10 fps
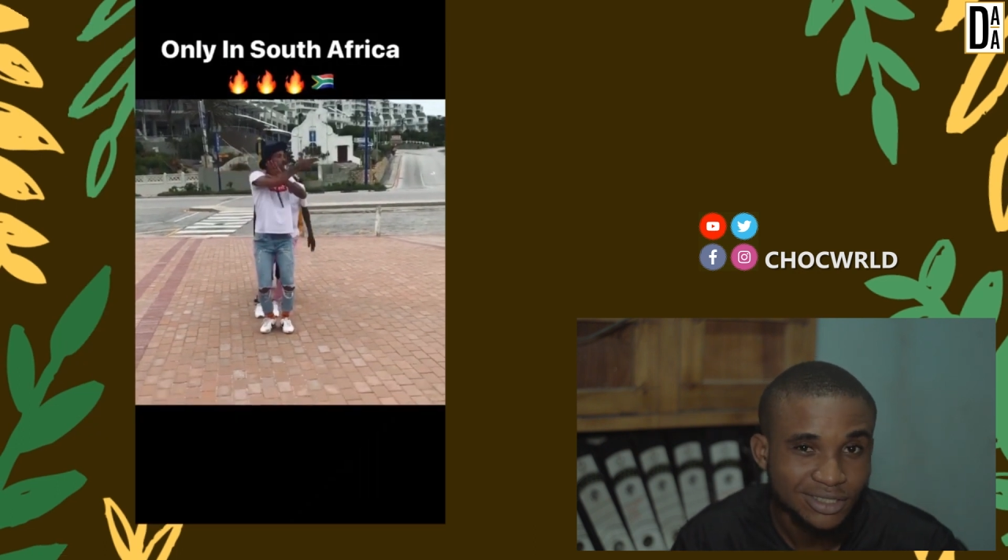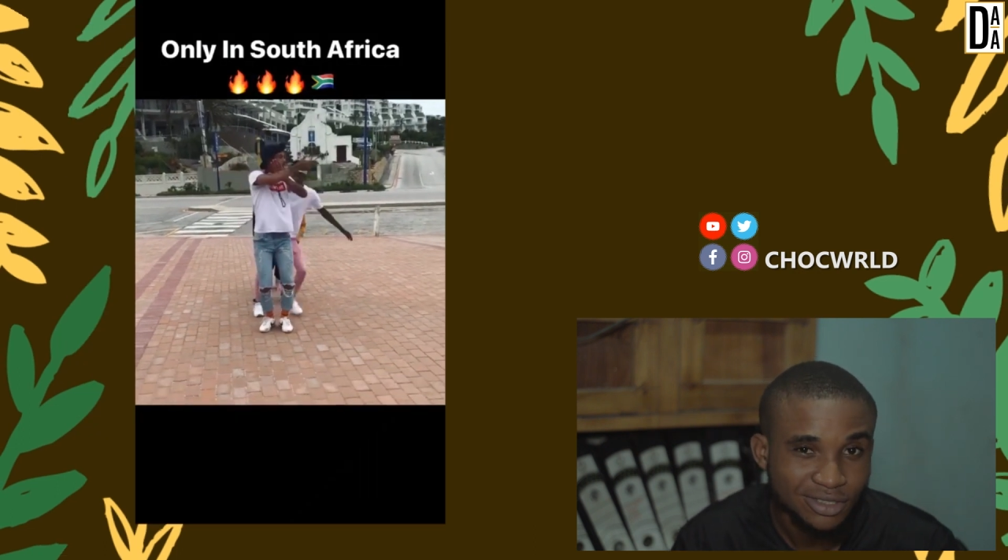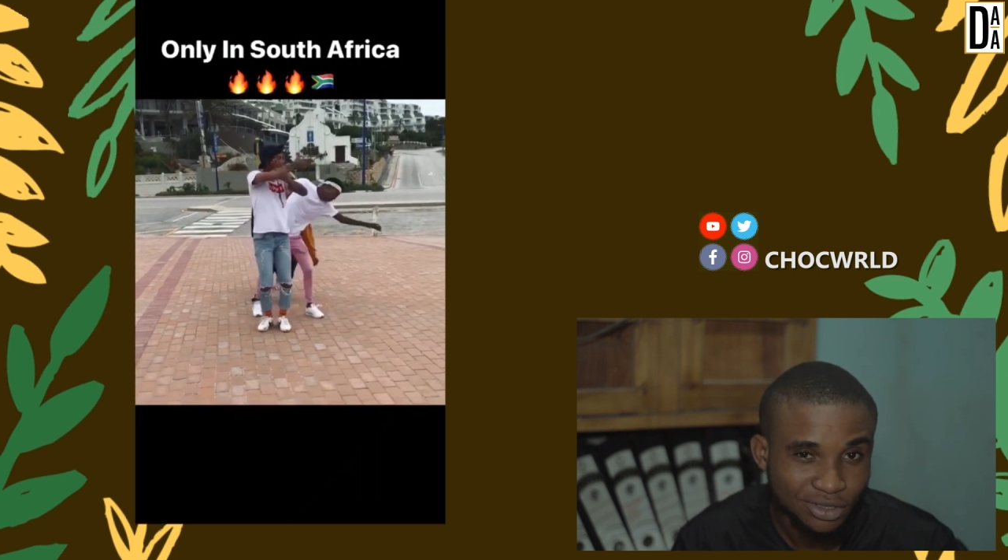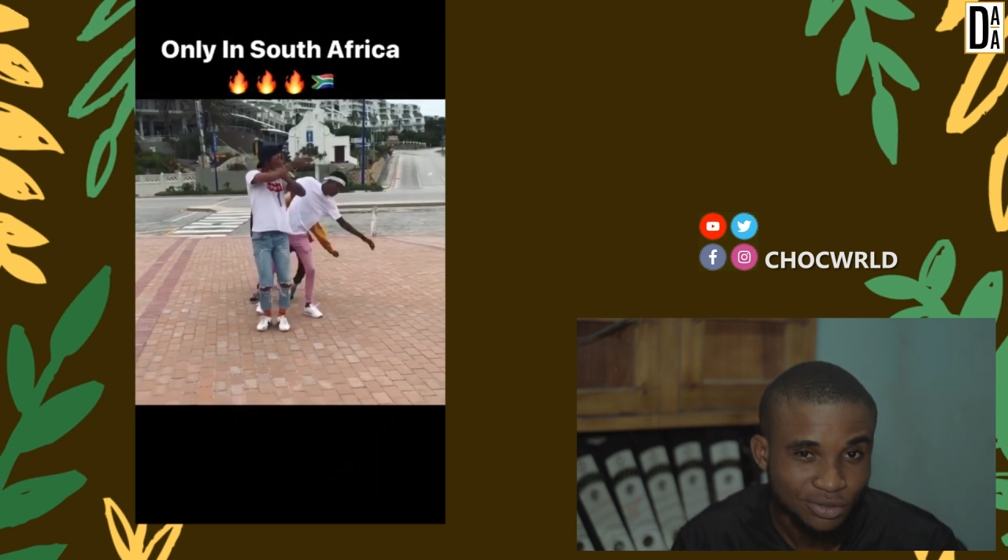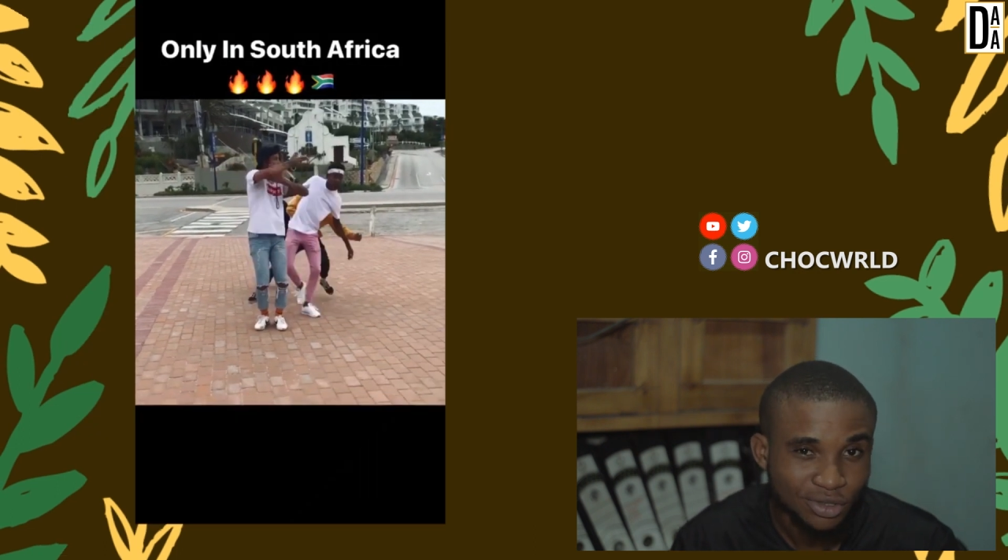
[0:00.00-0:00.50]

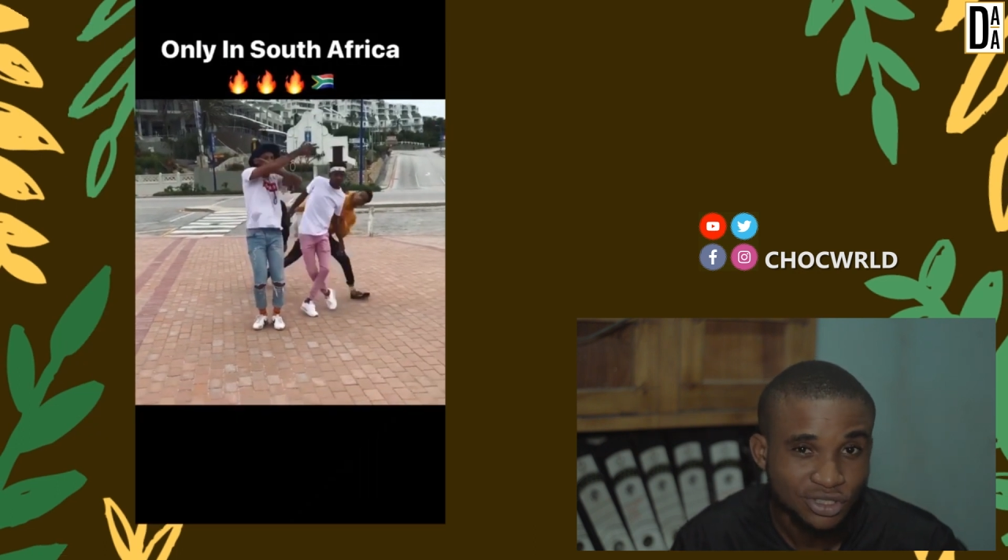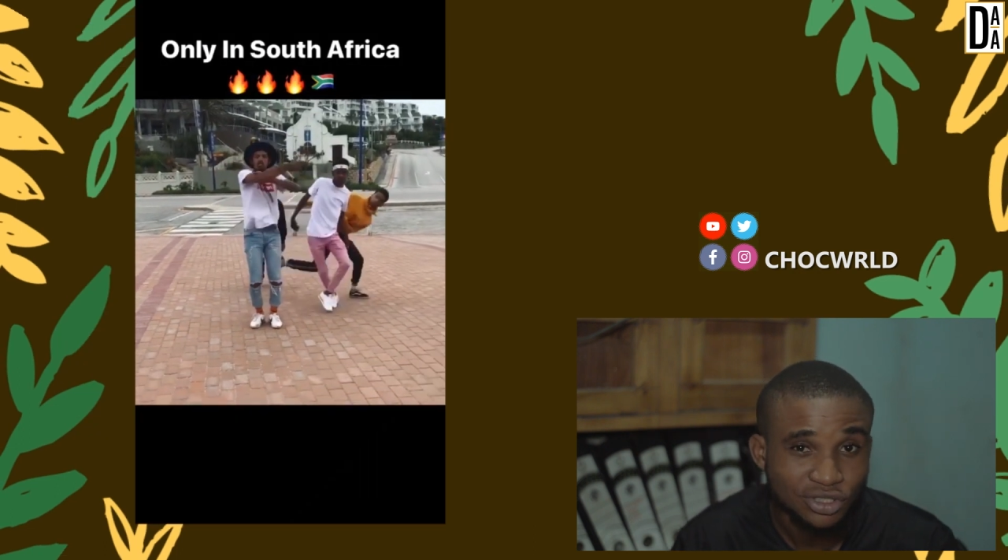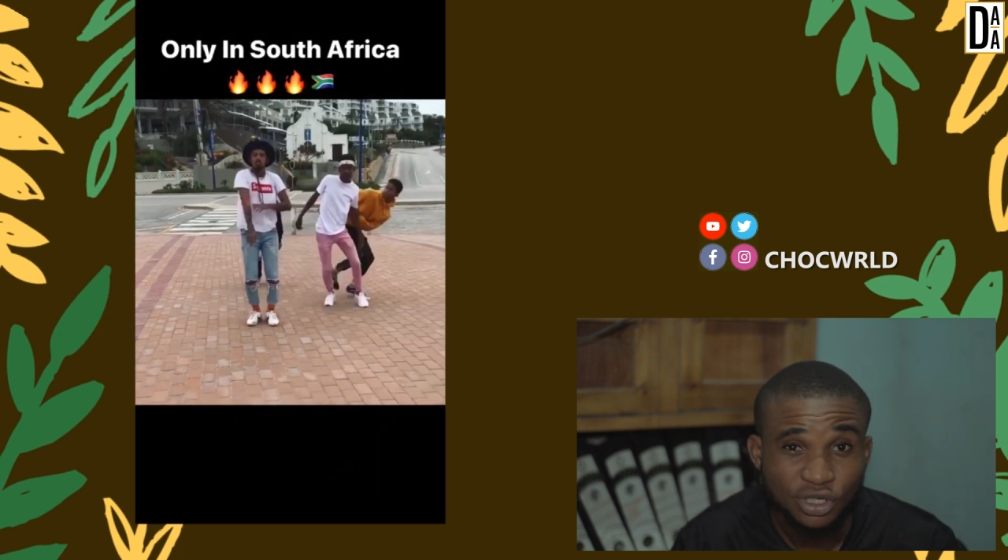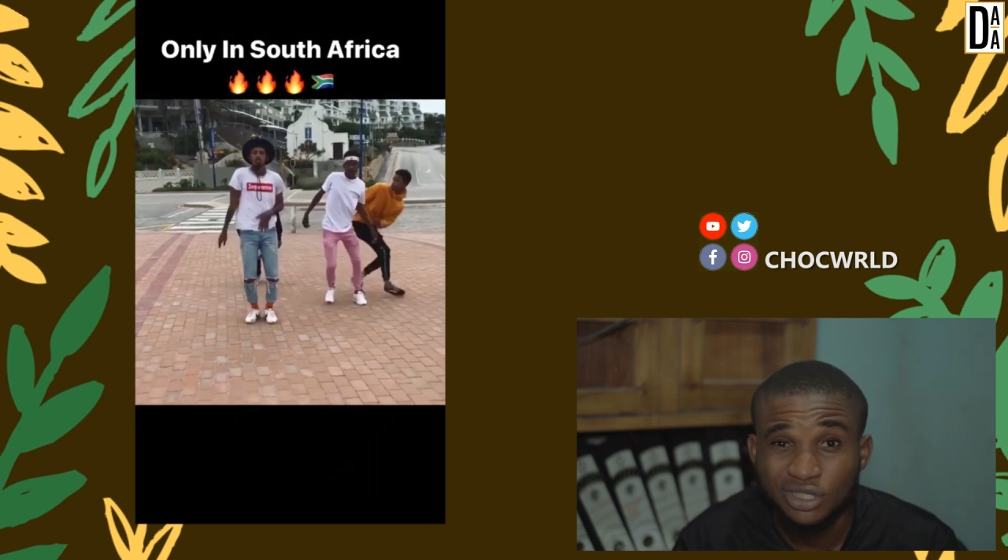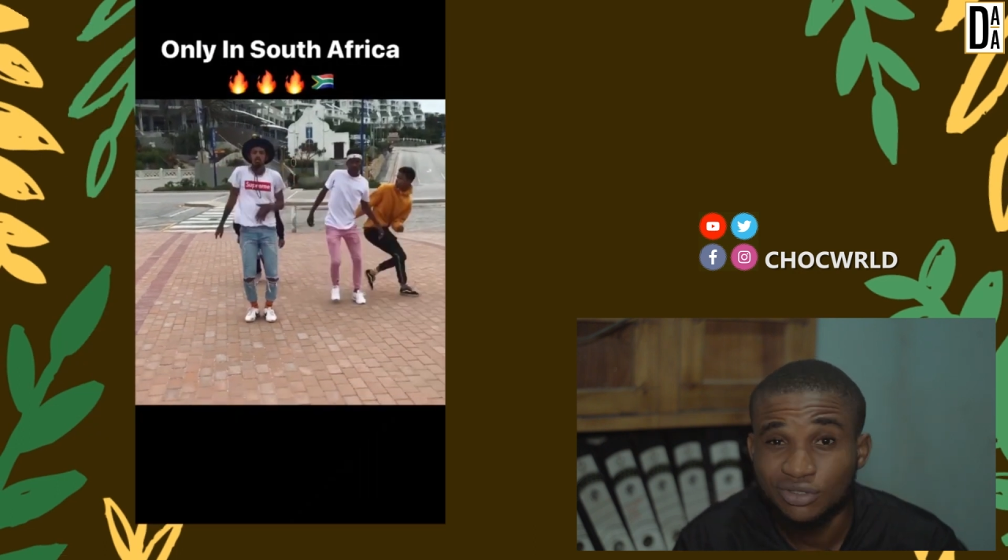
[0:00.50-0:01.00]
you know what
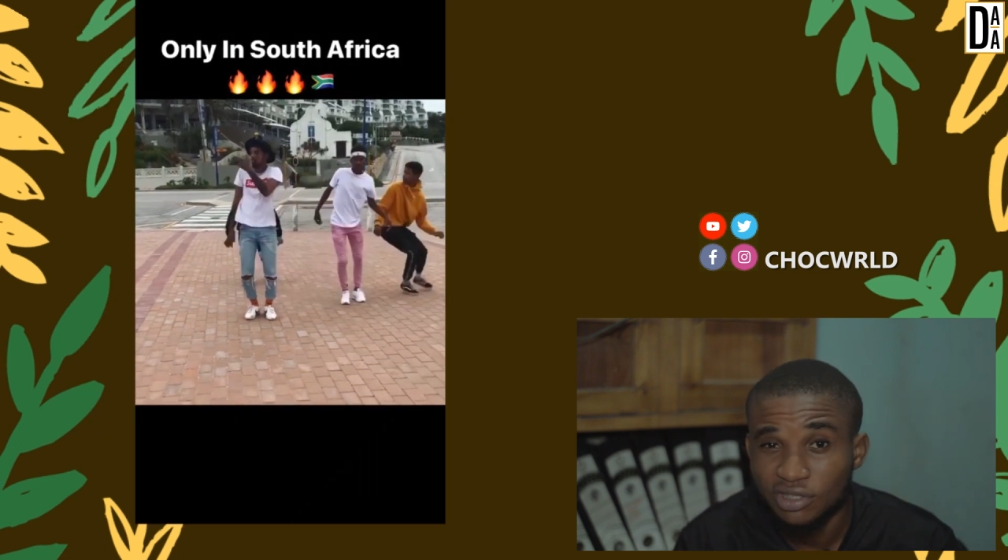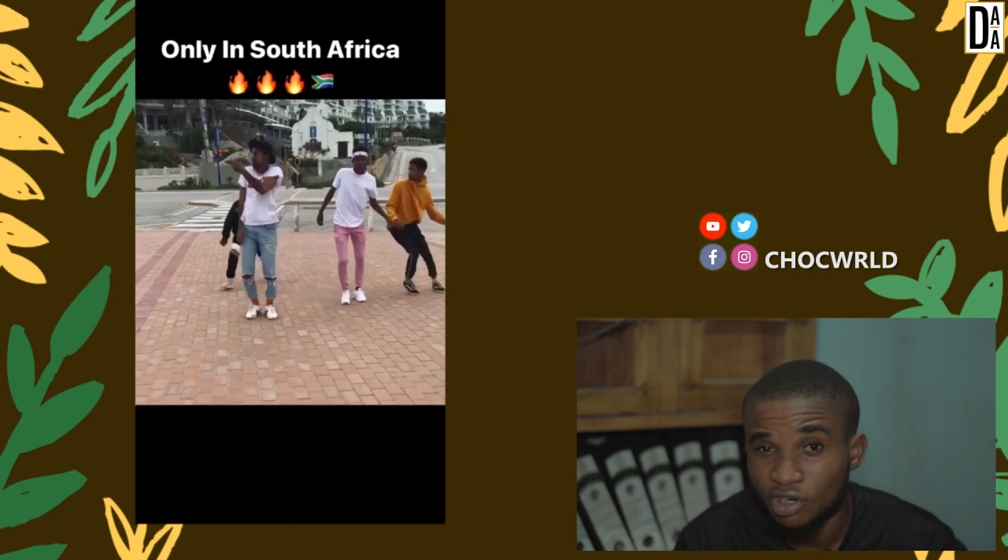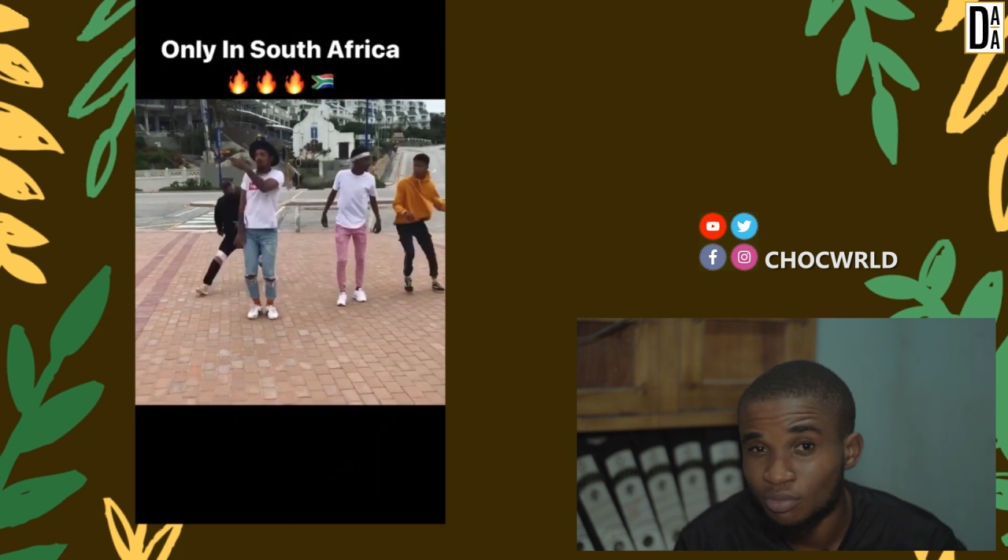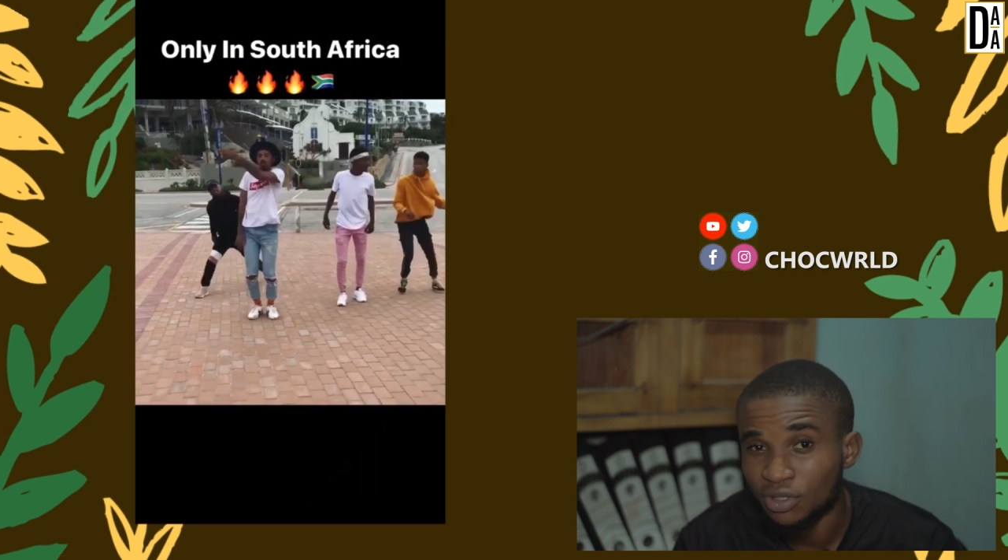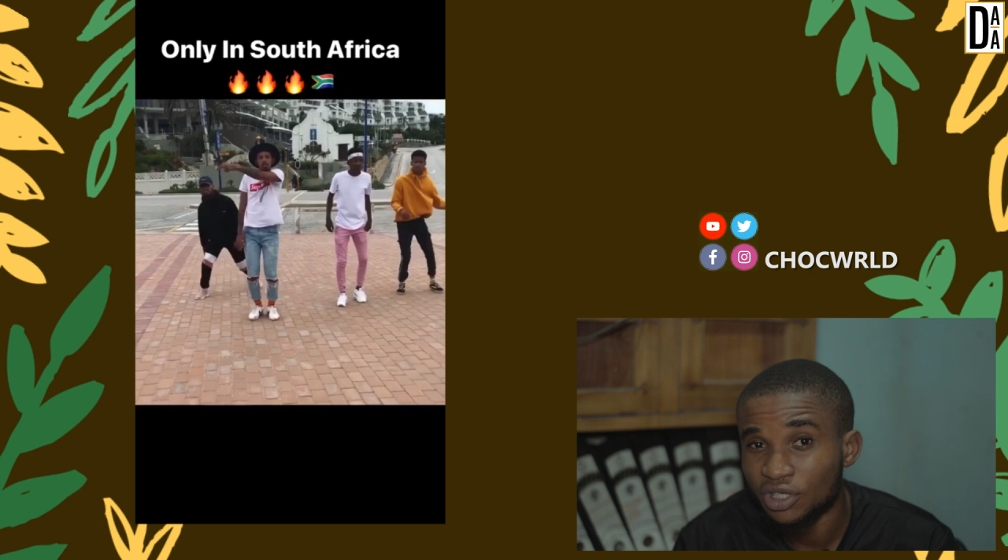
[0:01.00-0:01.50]
you're going to
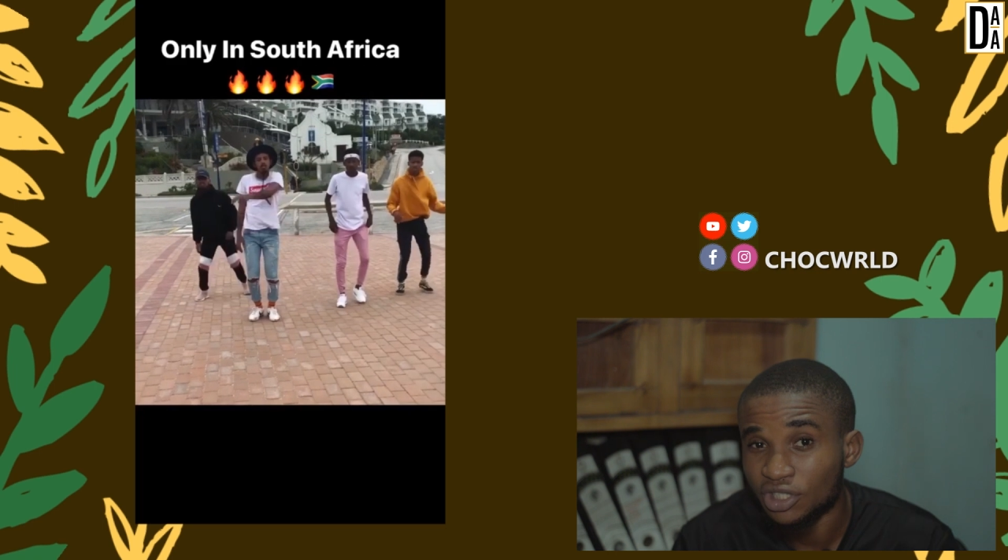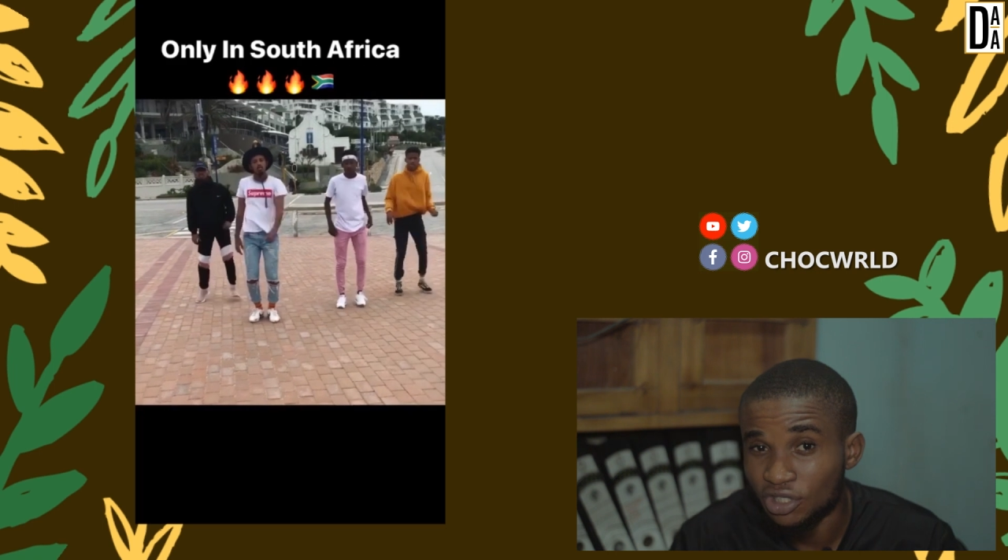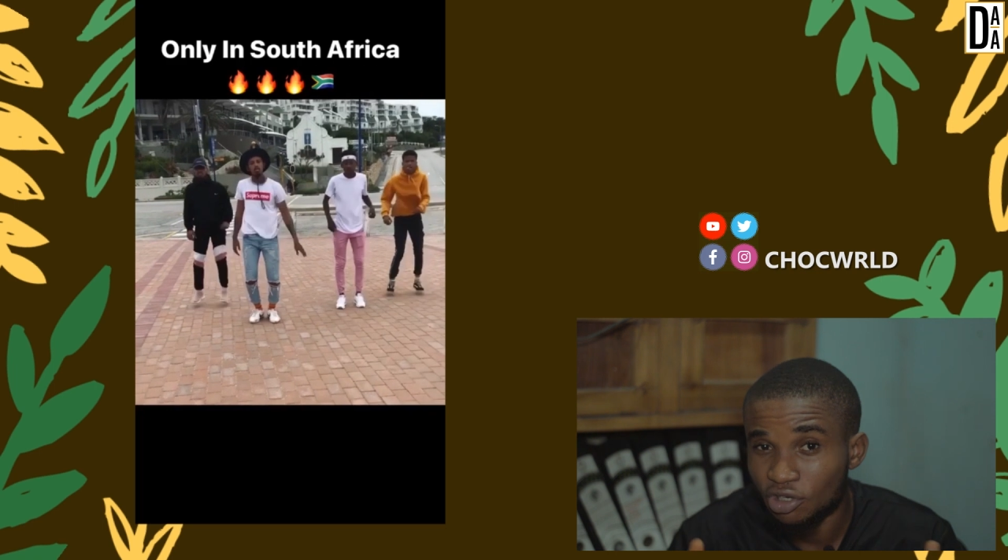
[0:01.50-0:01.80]
tell me in the